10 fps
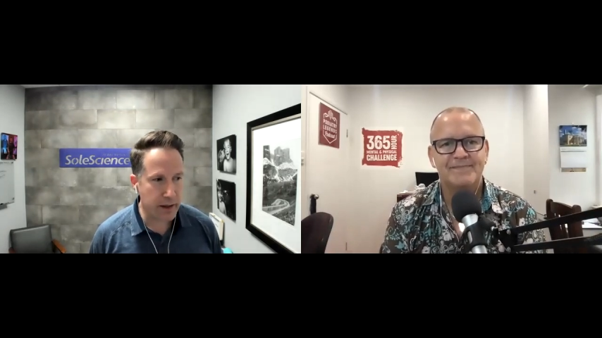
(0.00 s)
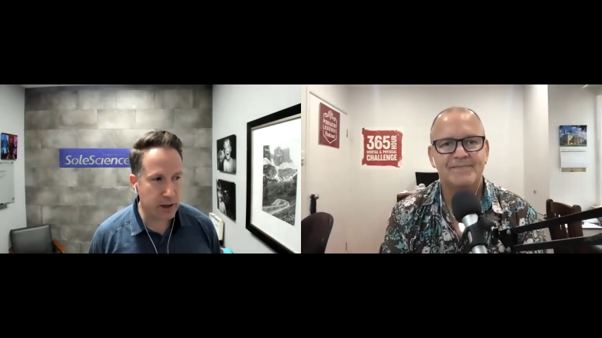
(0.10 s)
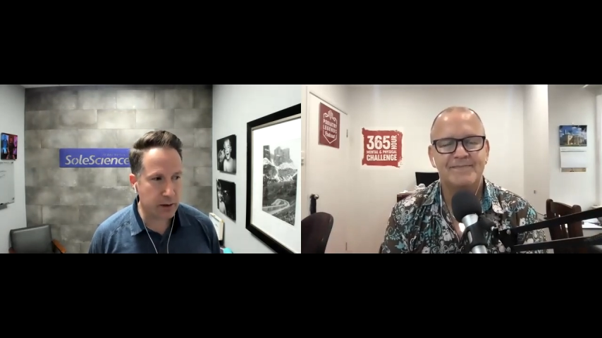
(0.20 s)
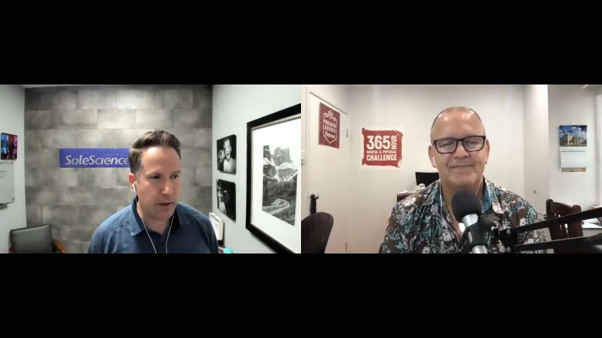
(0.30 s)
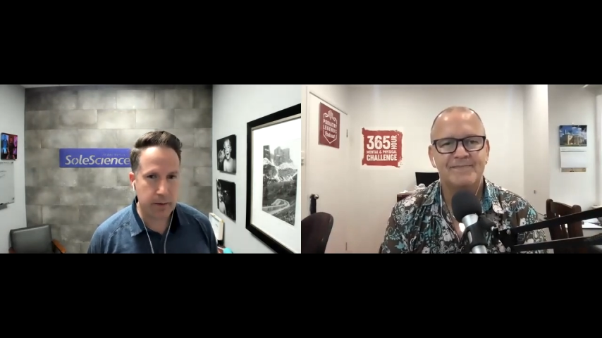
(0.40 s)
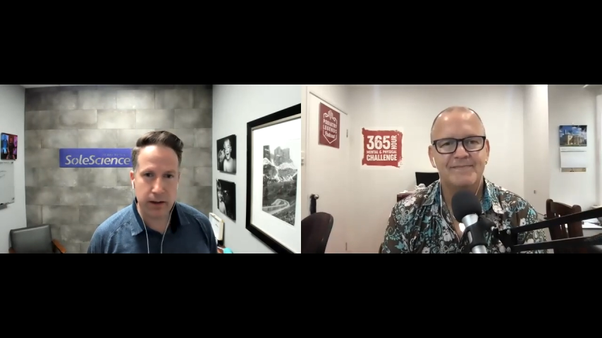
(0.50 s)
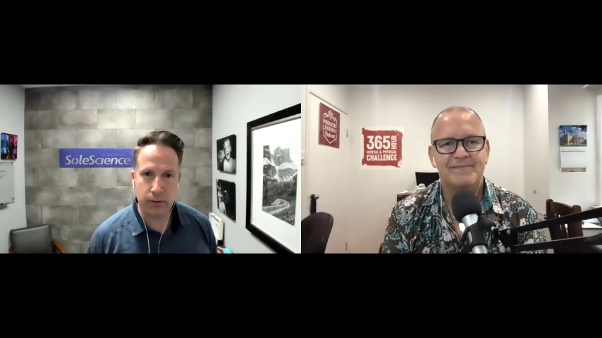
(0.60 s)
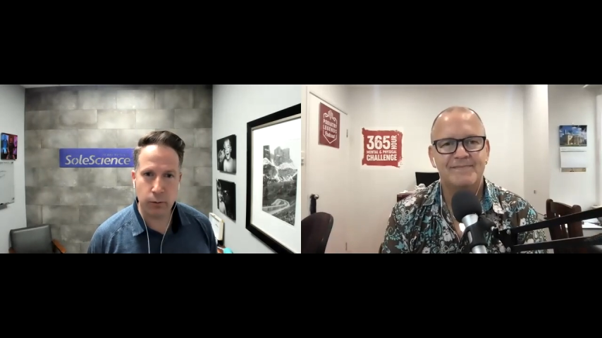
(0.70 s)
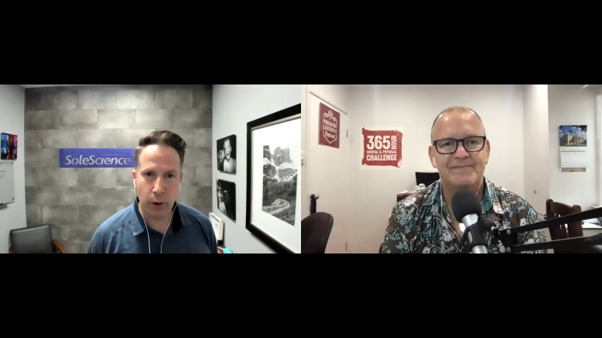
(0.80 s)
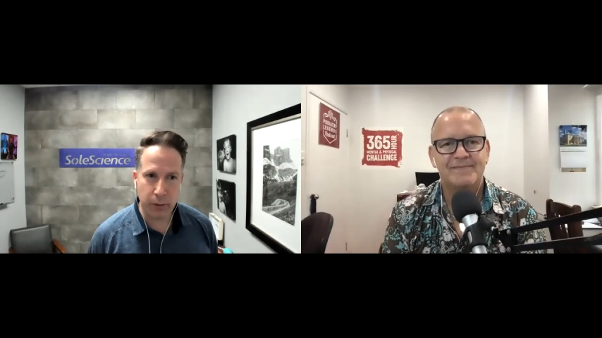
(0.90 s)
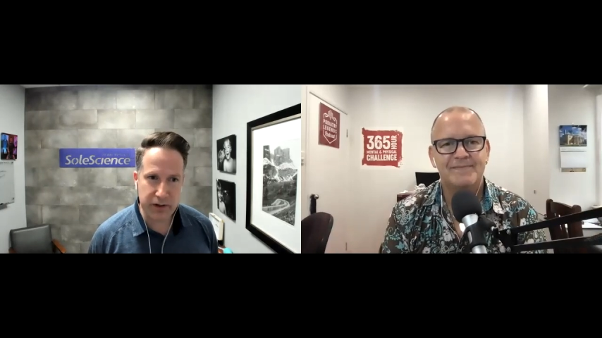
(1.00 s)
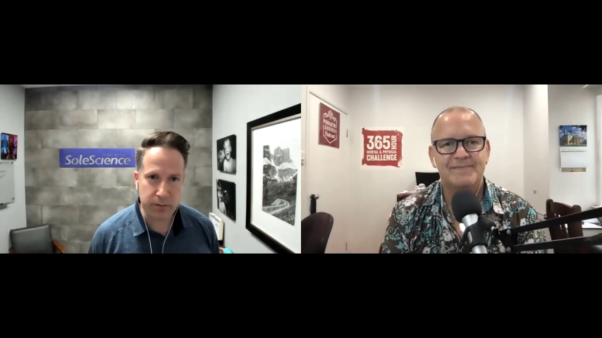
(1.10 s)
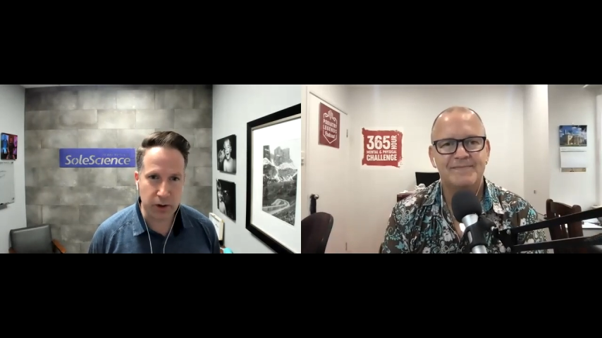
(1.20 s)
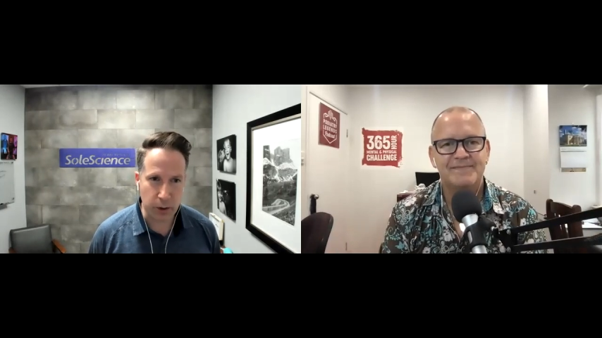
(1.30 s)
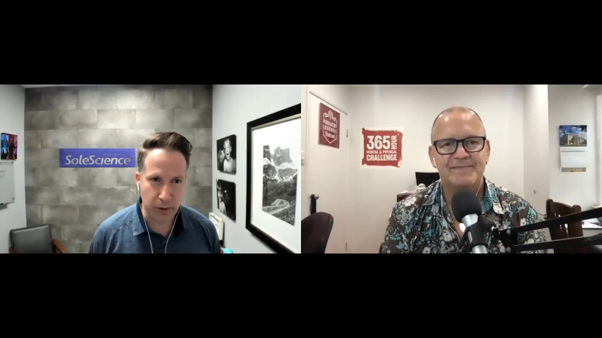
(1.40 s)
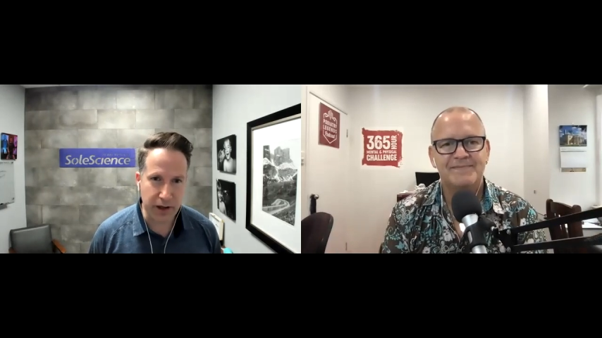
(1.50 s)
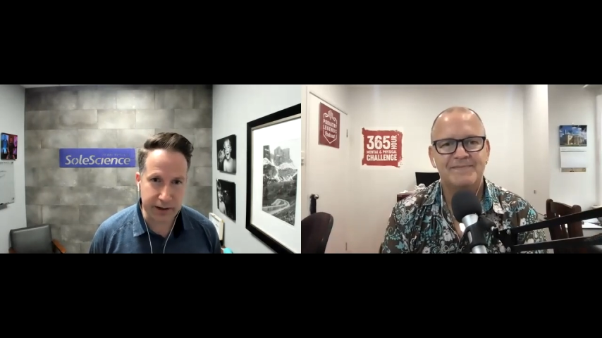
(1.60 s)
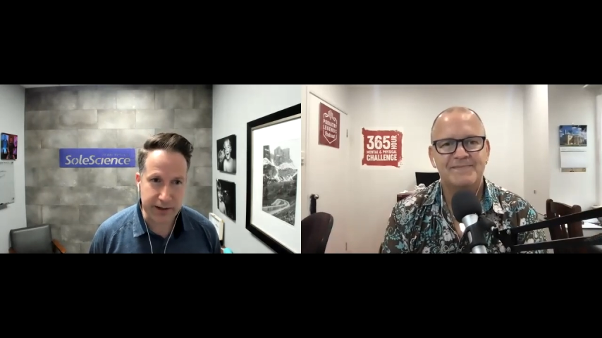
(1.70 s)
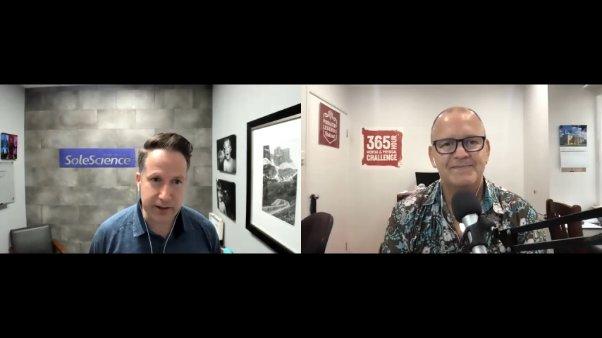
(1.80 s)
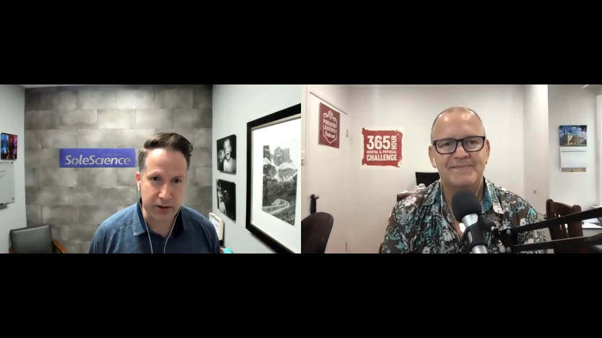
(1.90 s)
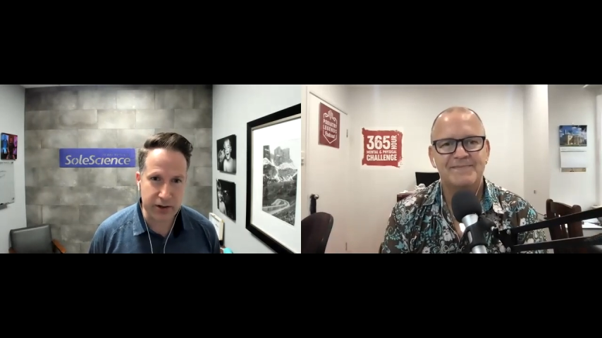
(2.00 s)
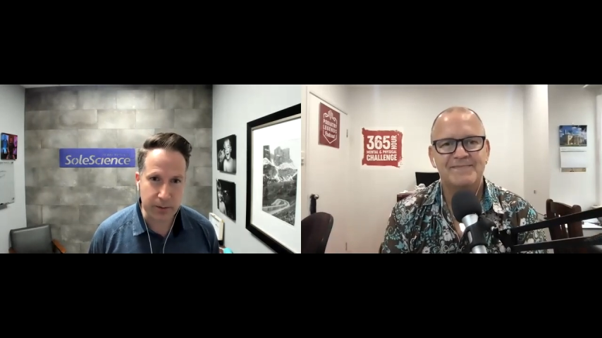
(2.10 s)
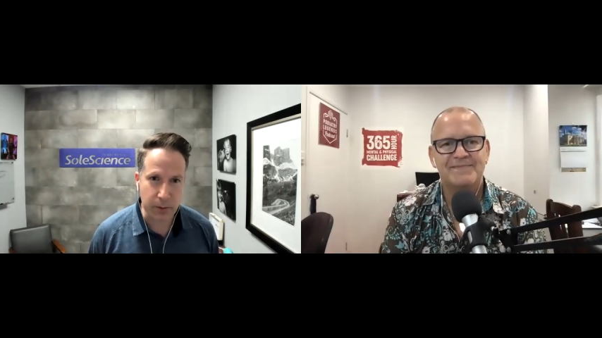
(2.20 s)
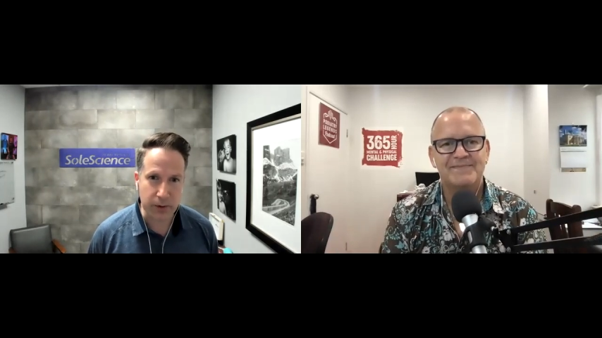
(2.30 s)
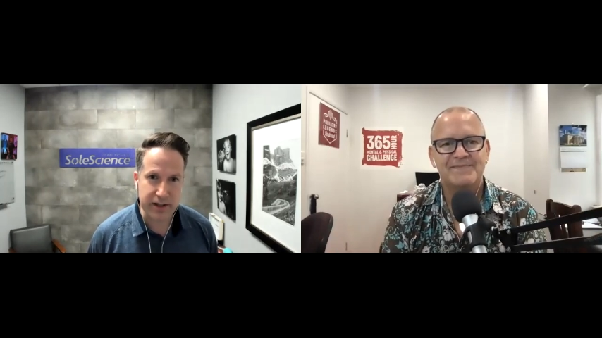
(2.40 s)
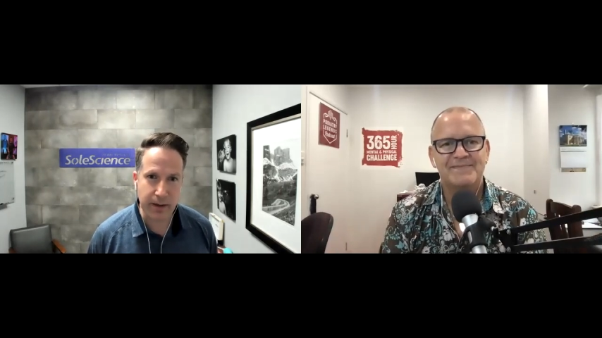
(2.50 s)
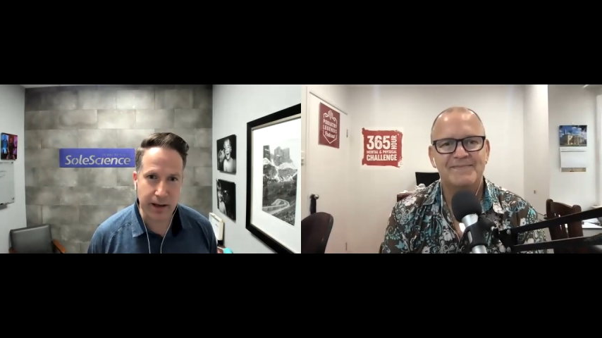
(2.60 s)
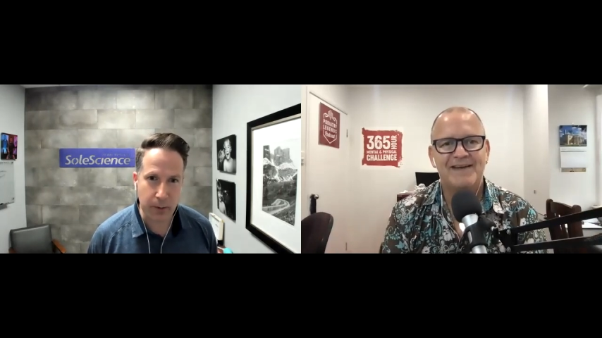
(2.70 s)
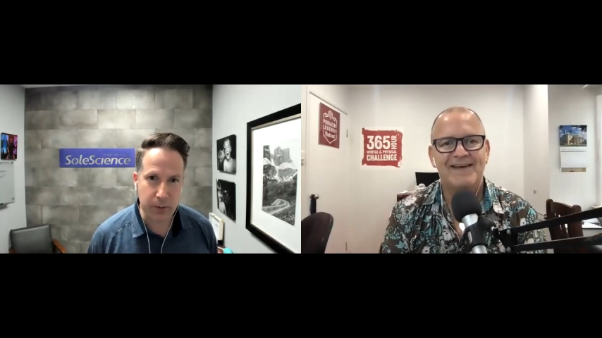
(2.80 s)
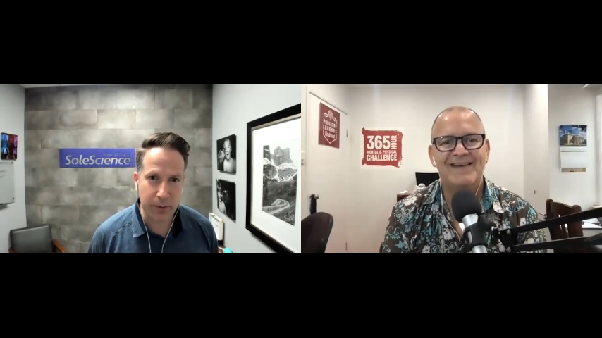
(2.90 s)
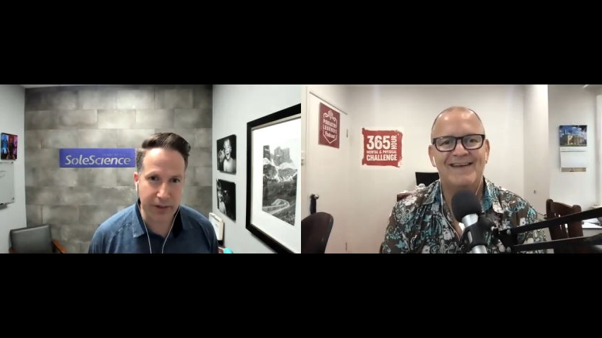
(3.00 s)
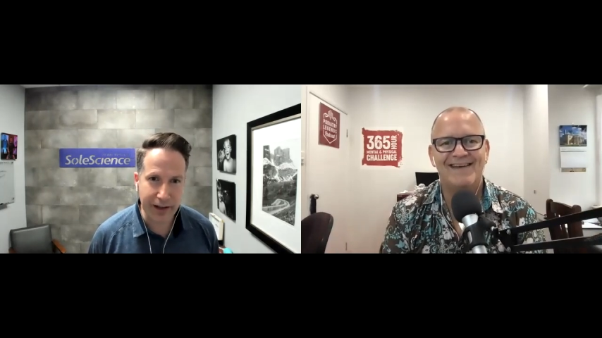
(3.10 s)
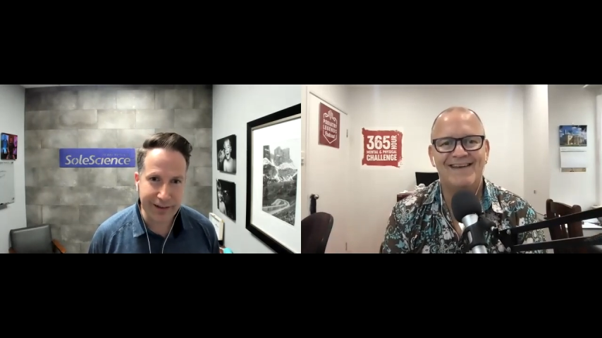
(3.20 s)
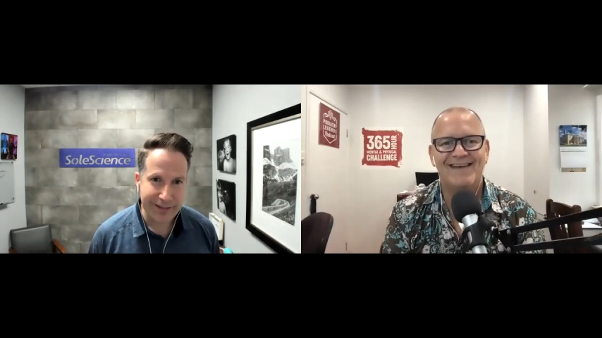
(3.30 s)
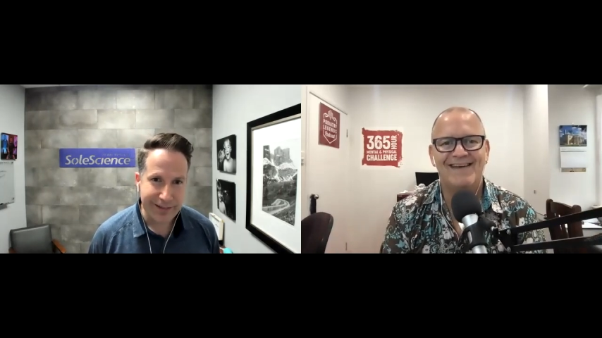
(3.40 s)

Speaker 1: that could maybe work with some good orthotics in your ski boots that might help yeah. you with that.